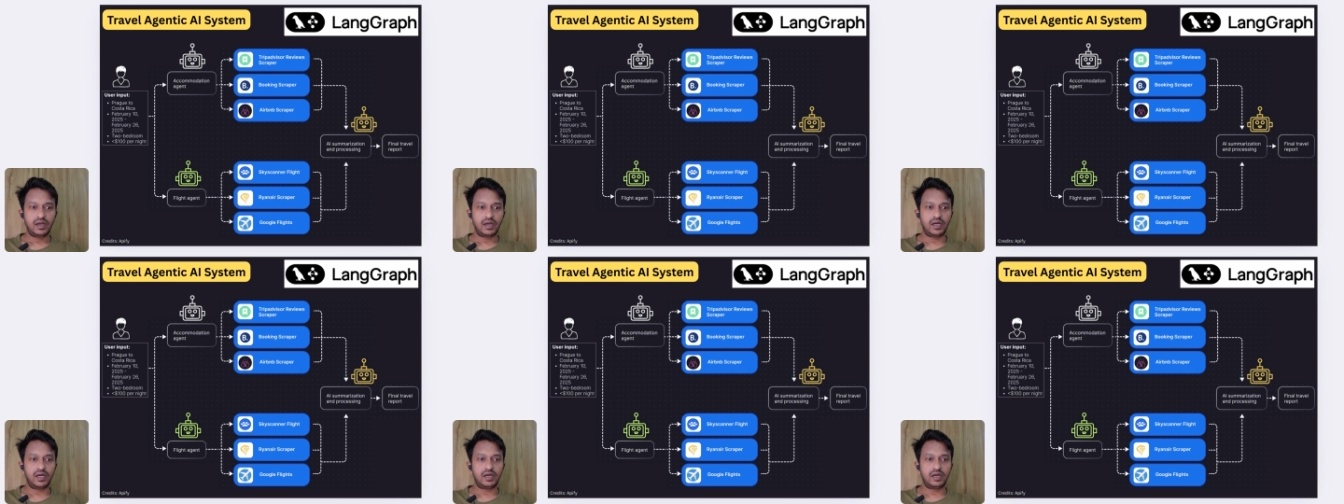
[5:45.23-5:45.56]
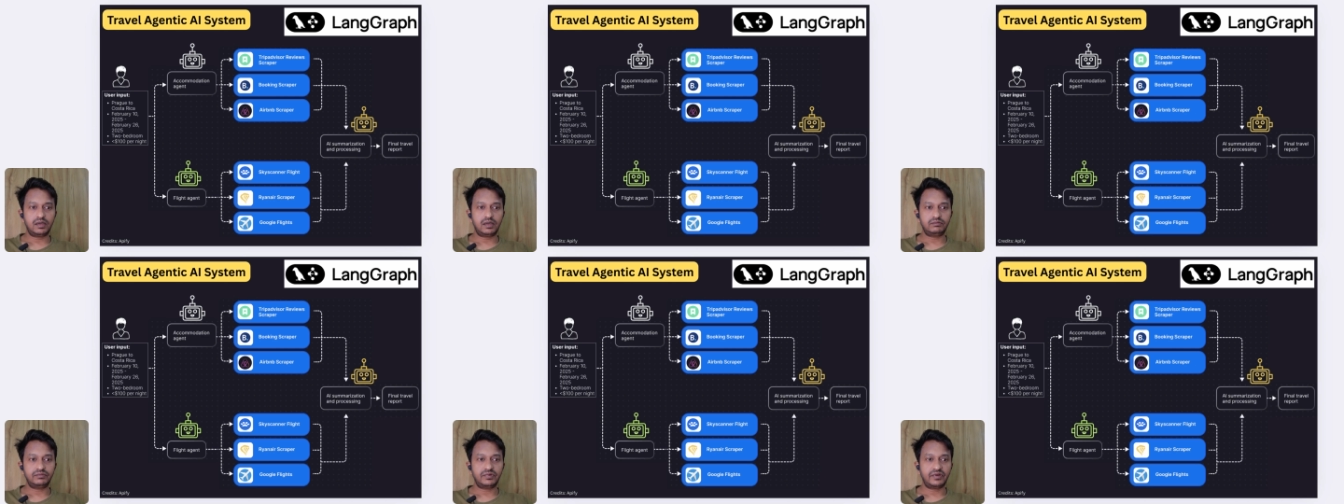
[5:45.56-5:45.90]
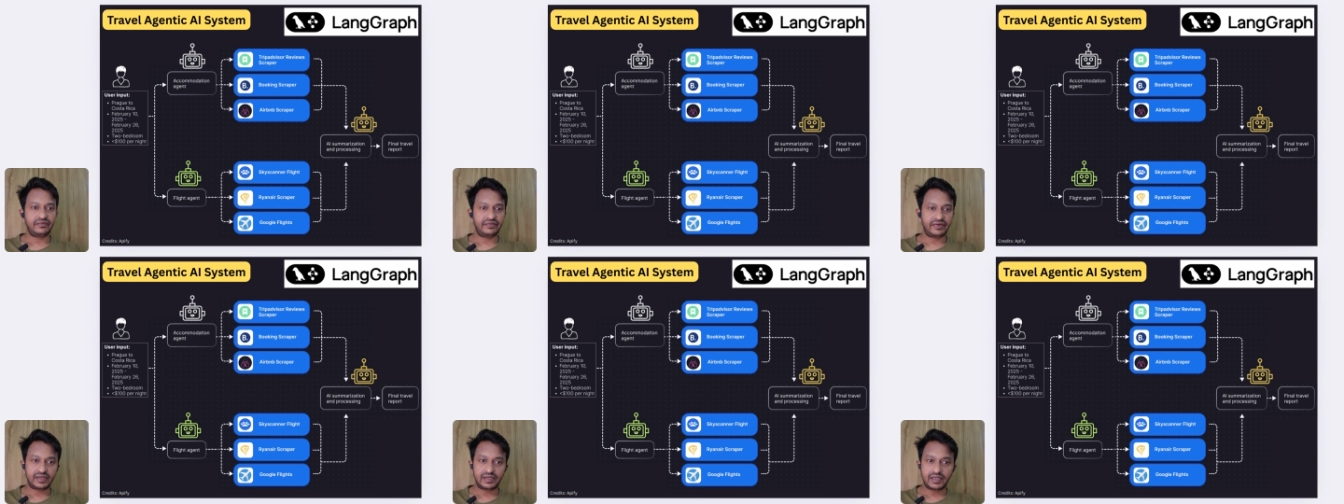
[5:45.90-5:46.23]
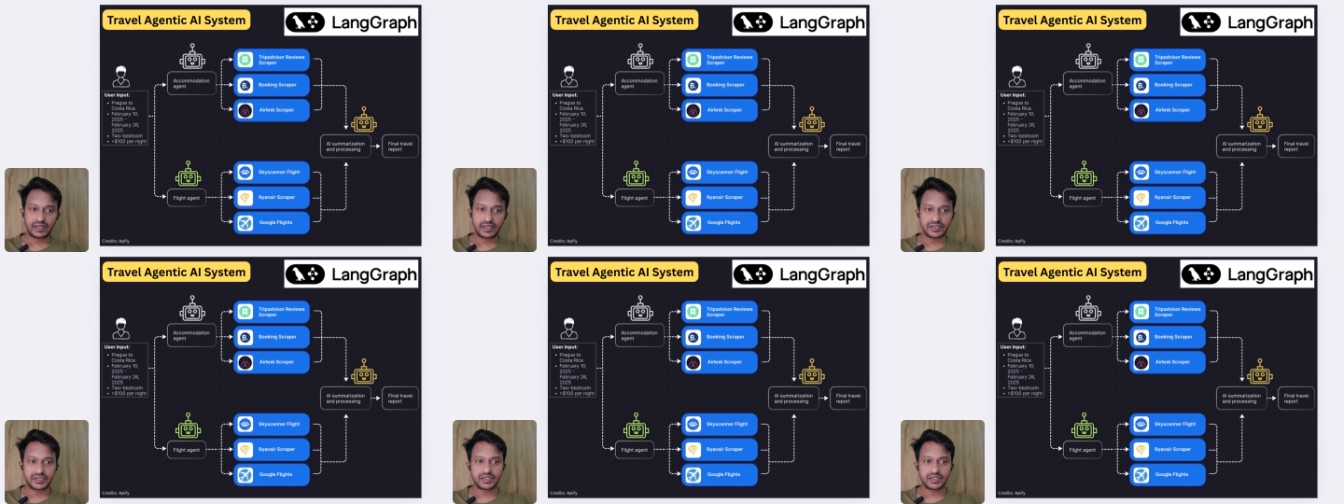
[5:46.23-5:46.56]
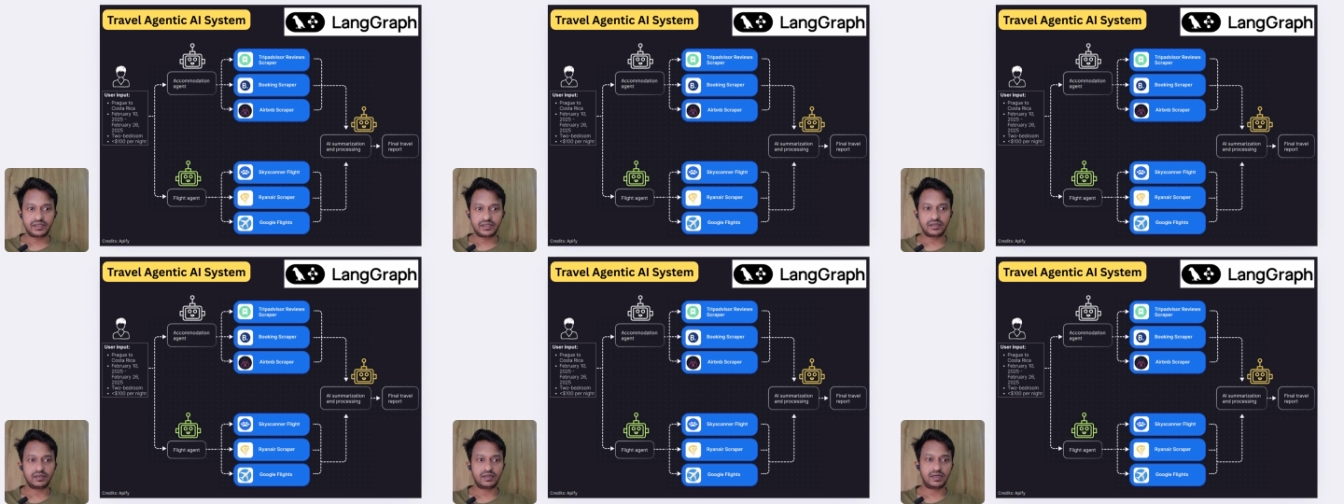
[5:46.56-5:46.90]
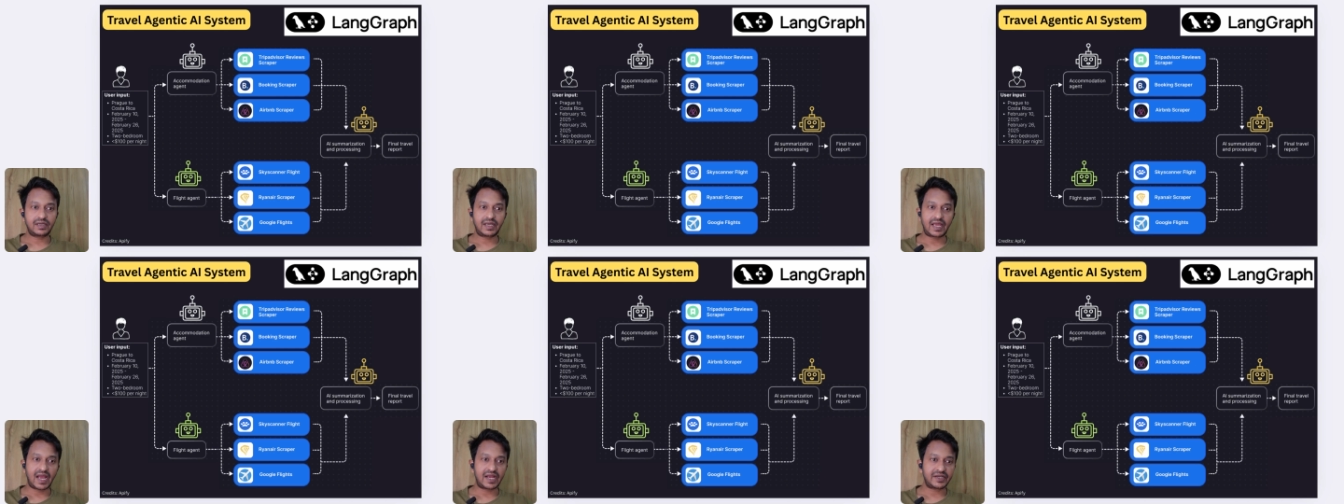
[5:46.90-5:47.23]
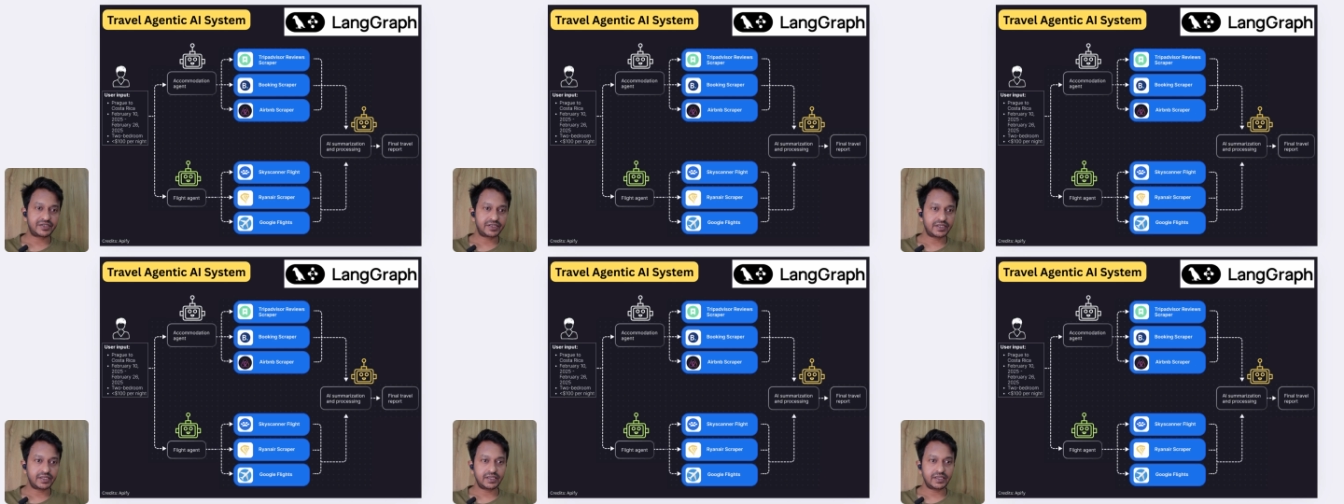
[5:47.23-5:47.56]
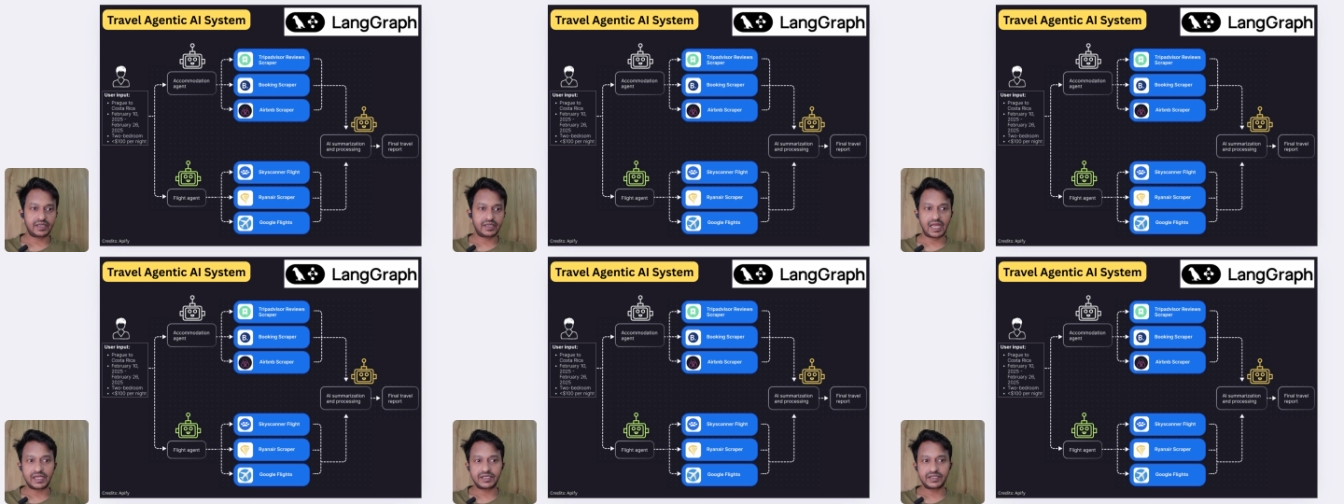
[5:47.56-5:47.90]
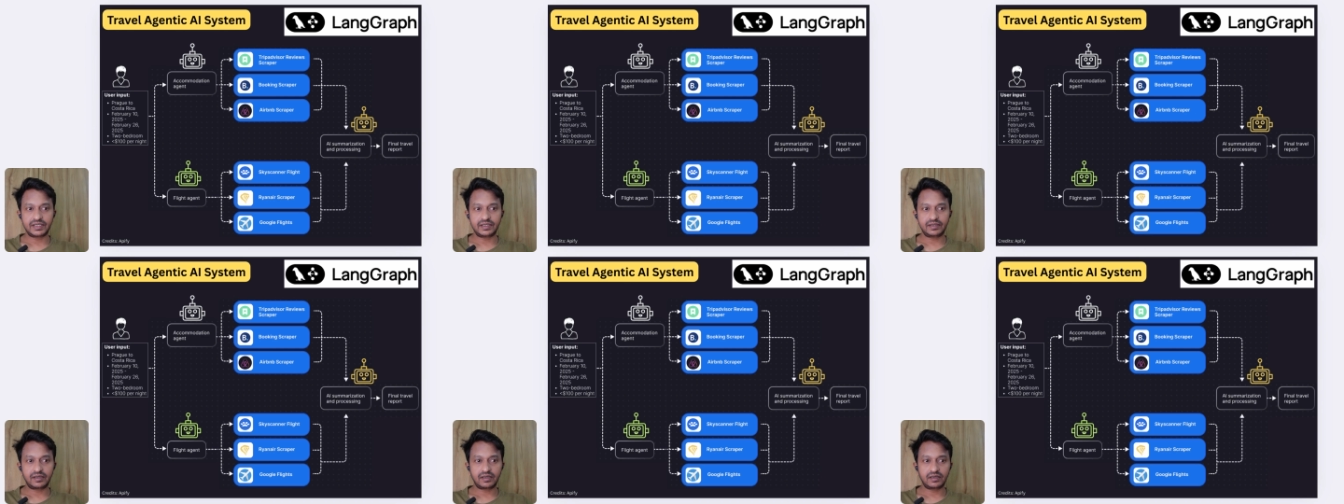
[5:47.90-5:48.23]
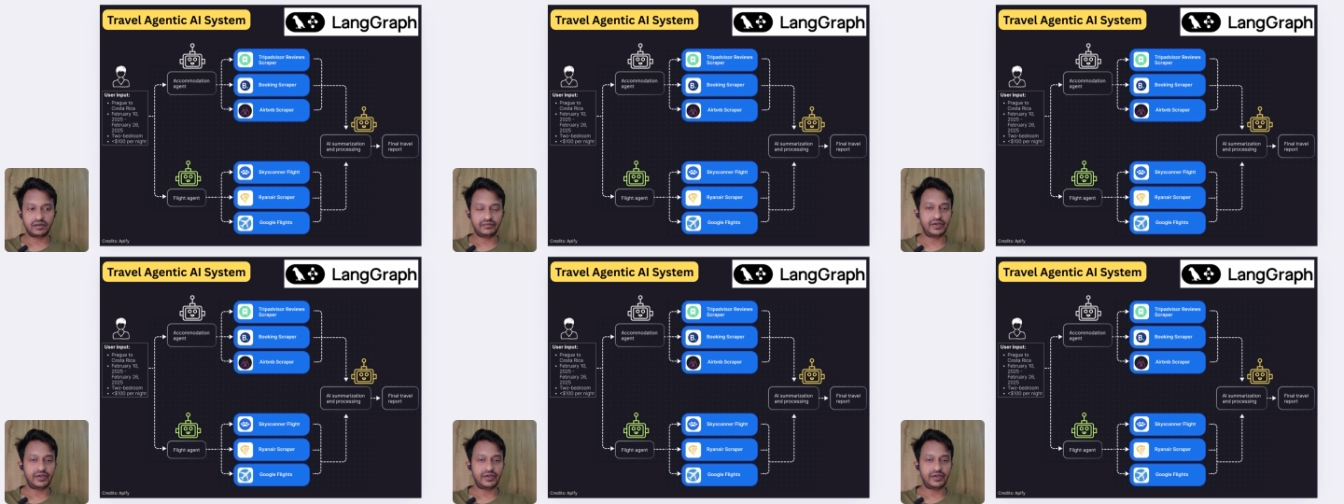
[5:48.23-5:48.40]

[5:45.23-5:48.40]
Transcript: um, weather agent, a cache agent.